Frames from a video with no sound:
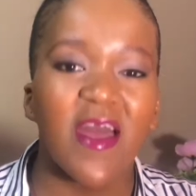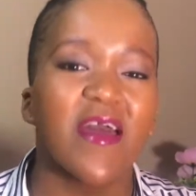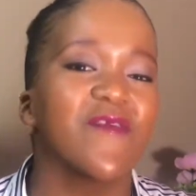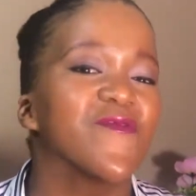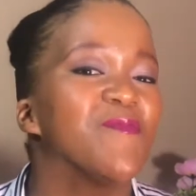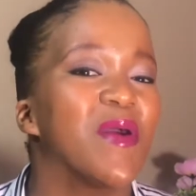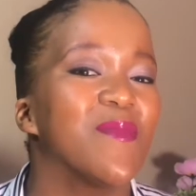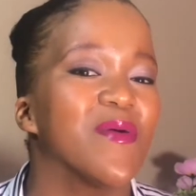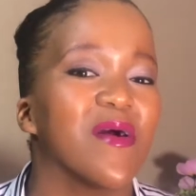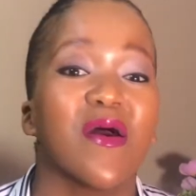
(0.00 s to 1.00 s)
And
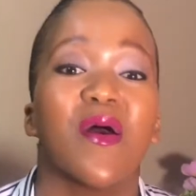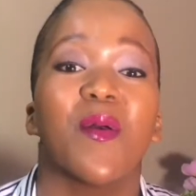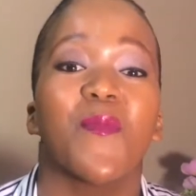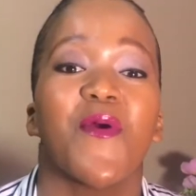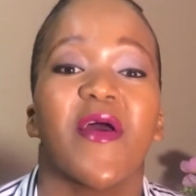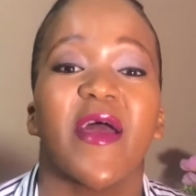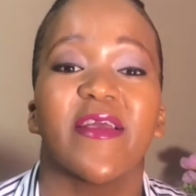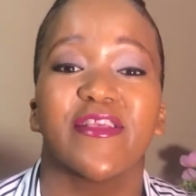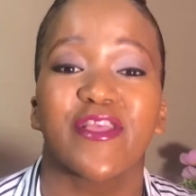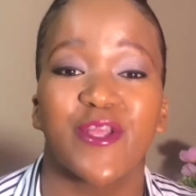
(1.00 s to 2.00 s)
remember, prayer
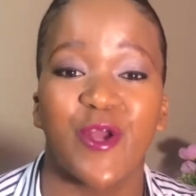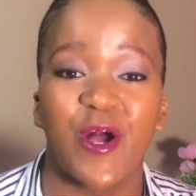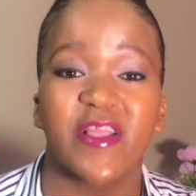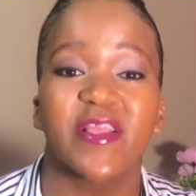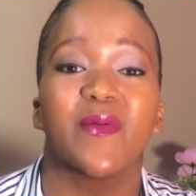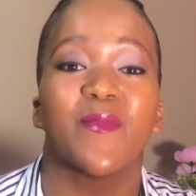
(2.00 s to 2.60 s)
is not